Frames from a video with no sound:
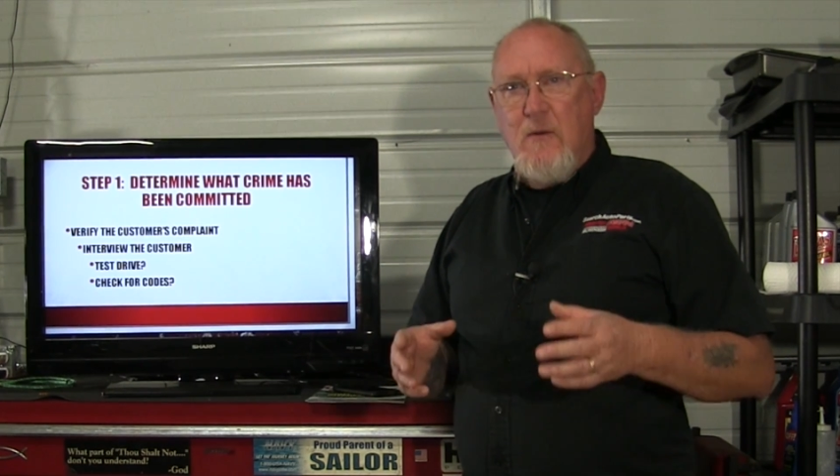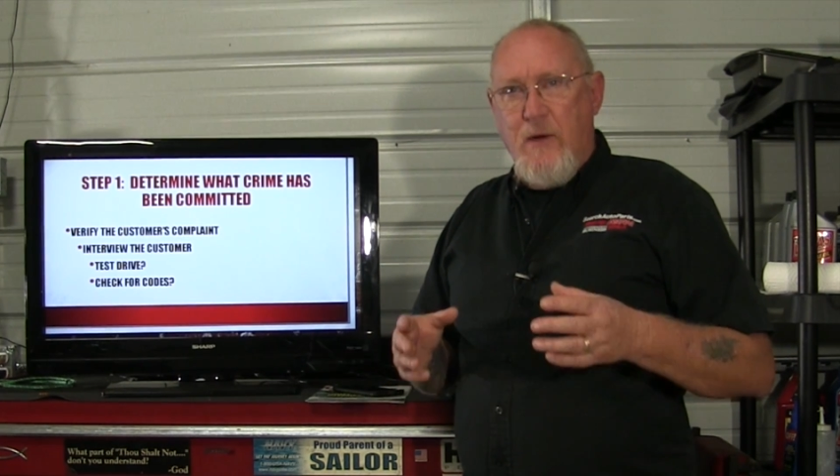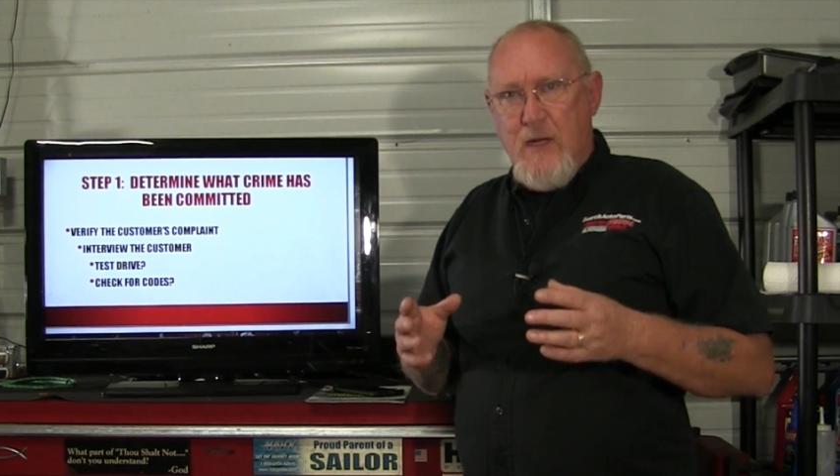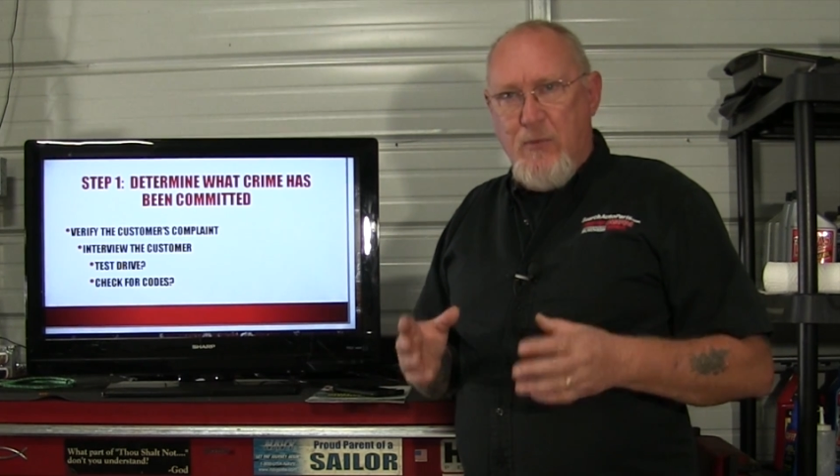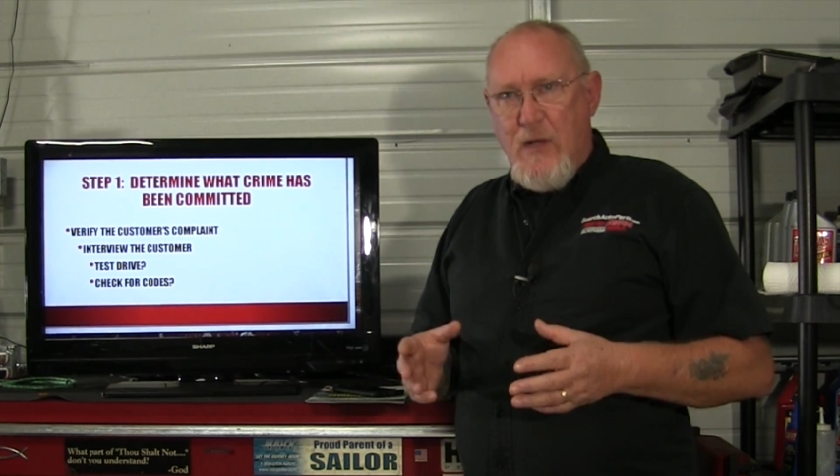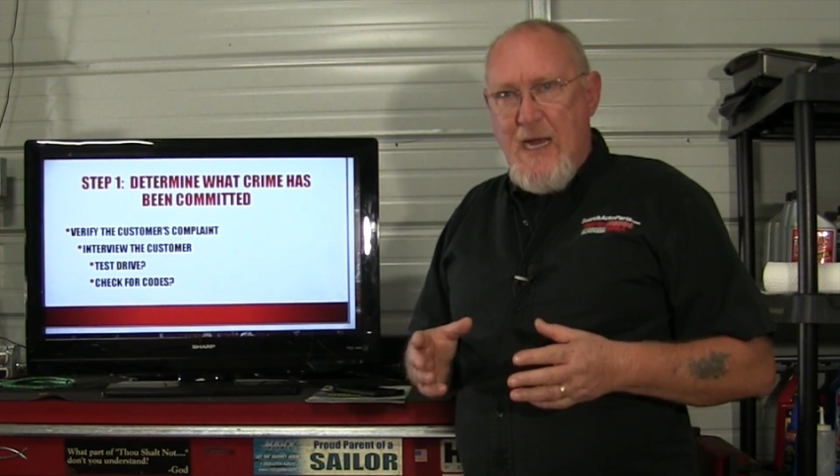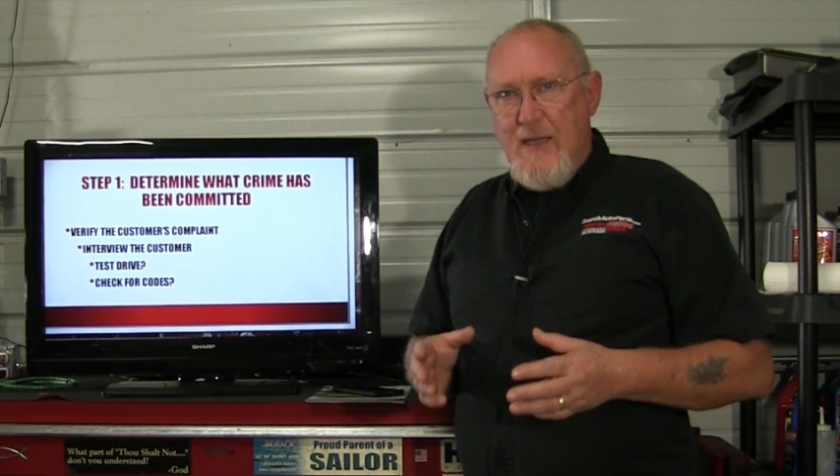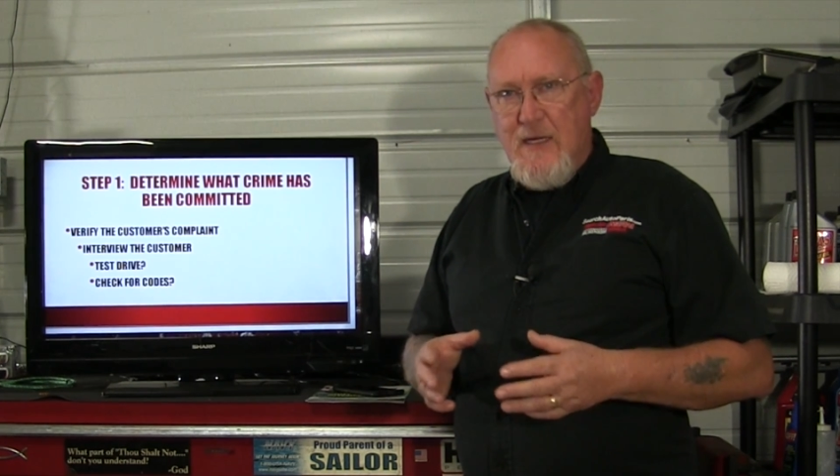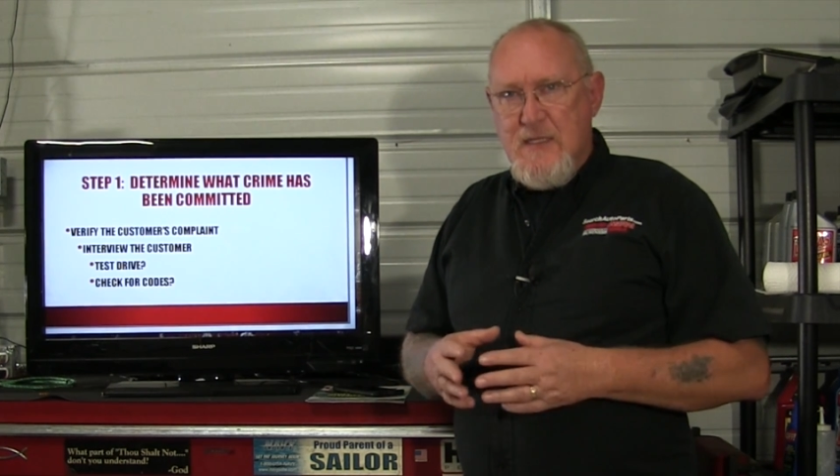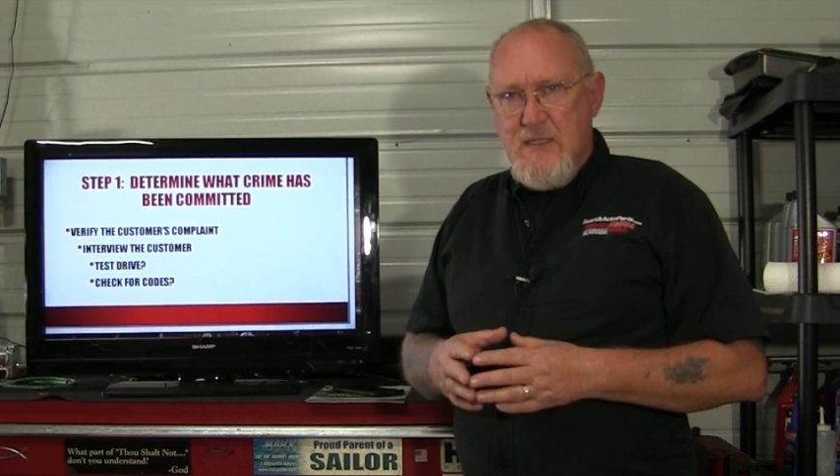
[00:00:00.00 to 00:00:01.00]
we can apply
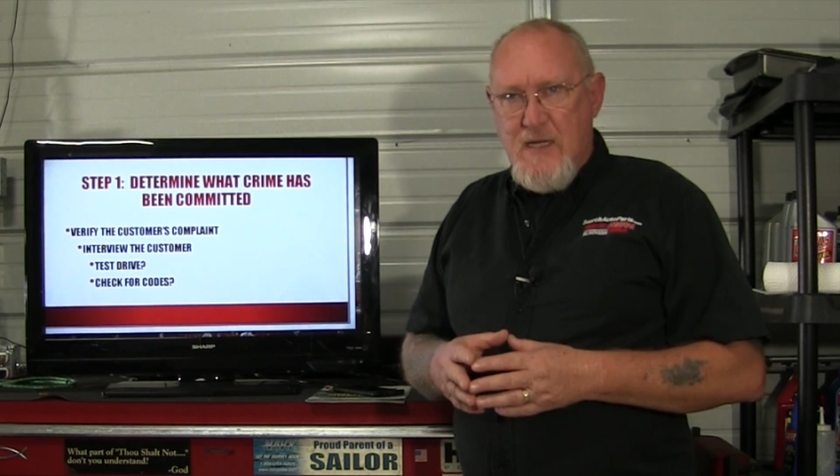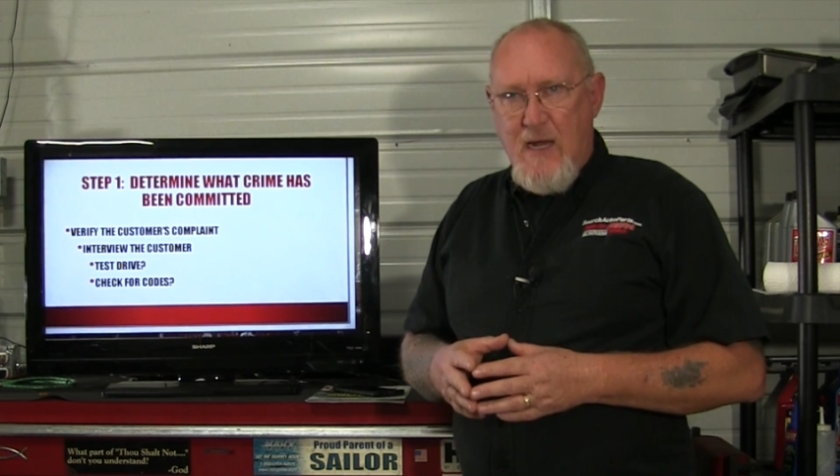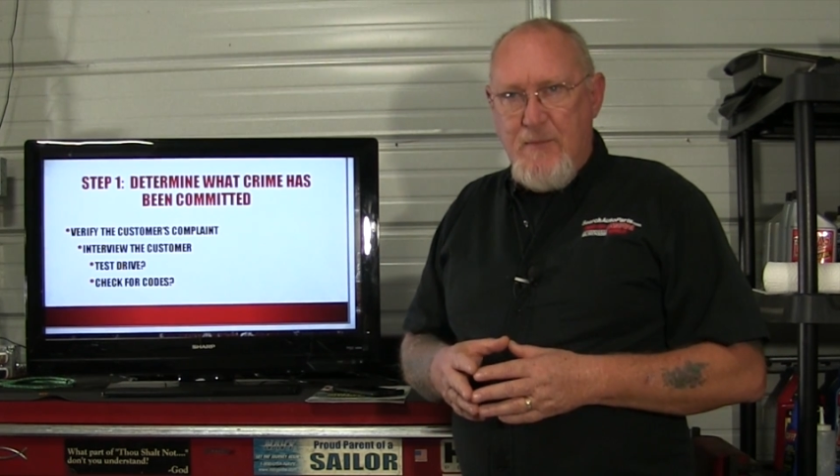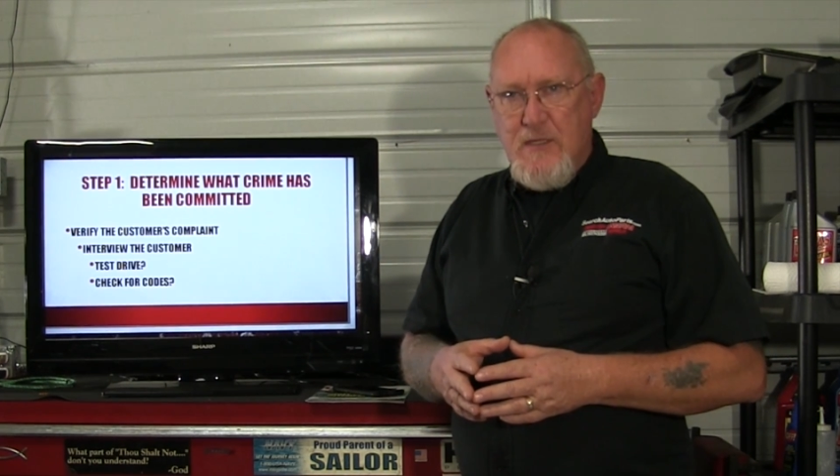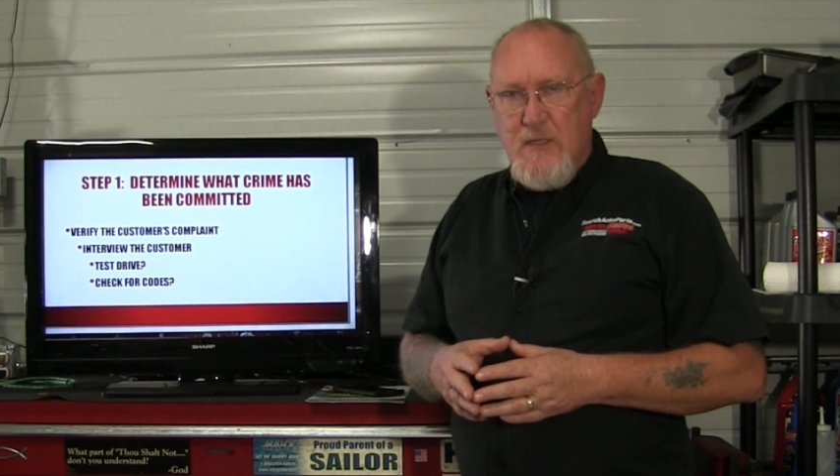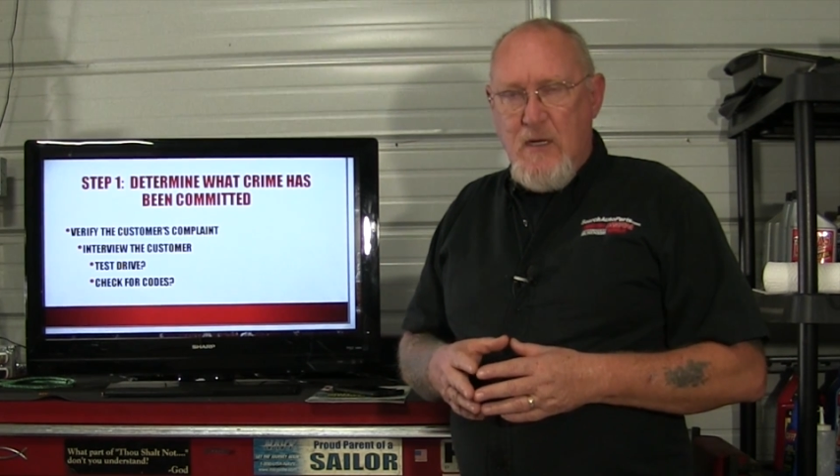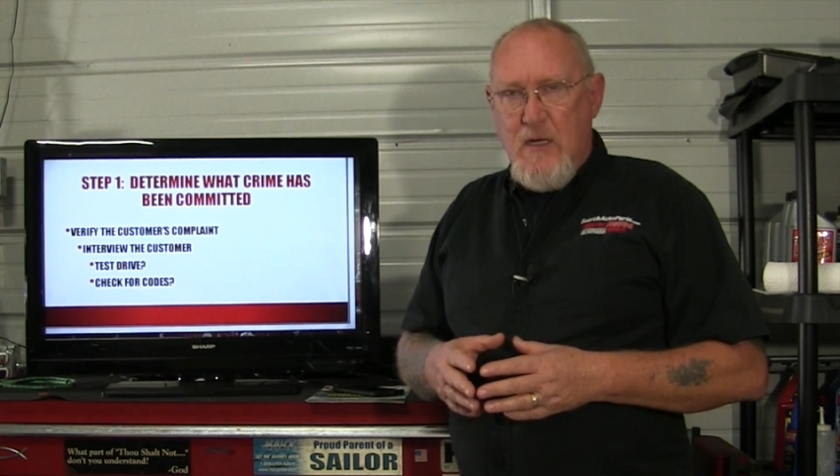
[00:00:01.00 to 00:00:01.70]
these steps